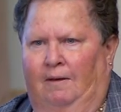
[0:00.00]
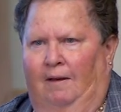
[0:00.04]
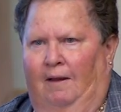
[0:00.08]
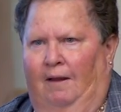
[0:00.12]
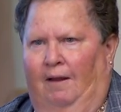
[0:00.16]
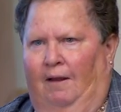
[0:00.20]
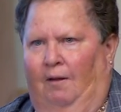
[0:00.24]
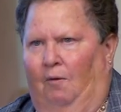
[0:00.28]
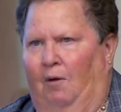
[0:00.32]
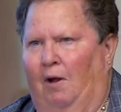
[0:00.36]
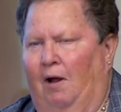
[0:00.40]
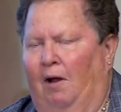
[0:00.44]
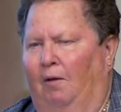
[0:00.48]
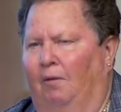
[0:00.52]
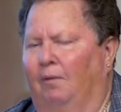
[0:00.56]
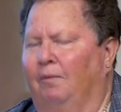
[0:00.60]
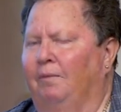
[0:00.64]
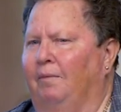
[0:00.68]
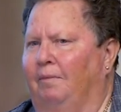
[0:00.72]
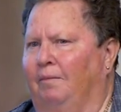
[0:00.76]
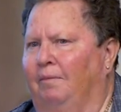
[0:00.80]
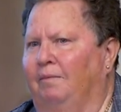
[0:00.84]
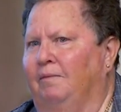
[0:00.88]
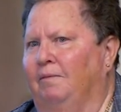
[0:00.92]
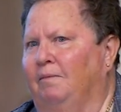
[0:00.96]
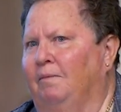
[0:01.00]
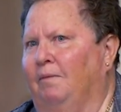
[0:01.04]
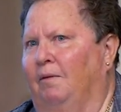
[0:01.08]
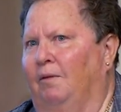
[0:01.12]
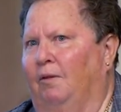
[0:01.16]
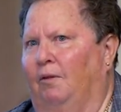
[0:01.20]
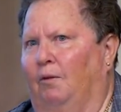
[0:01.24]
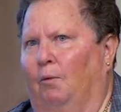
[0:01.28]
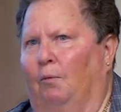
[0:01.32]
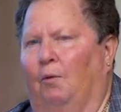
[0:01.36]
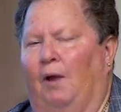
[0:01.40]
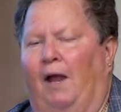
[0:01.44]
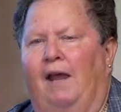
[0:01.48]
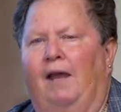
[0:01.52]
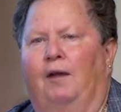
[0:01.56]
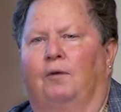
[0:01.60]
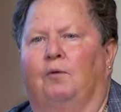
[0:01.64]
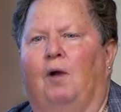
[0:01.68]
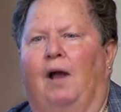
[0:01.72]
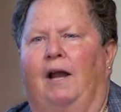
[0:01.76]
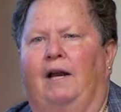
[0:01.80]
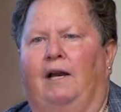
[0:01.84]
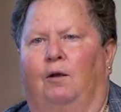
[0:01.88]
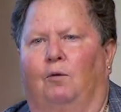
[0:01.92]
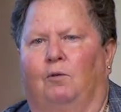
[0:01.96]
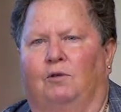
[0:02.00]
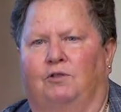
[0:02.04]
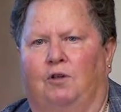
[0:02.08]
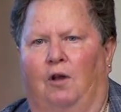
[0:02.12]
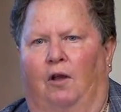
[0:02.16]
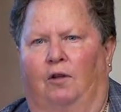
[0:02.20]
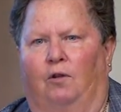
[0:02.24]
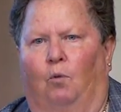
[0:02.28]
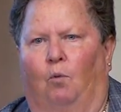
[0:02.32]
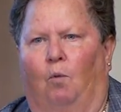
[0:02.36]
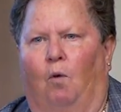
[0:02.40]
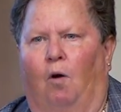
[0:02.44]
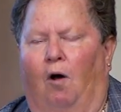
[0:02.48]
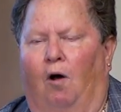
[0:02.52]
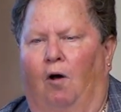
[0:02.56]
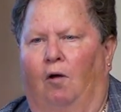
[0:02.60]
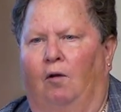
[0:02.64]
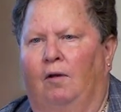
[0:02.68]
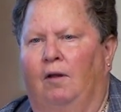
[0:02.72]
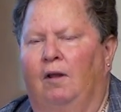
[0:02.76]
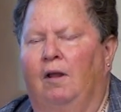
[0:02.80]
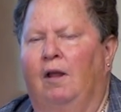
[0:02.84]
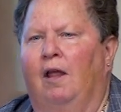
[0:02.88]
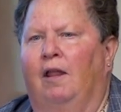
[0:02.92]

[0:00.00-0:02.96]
Well, the handwriting was on the wall.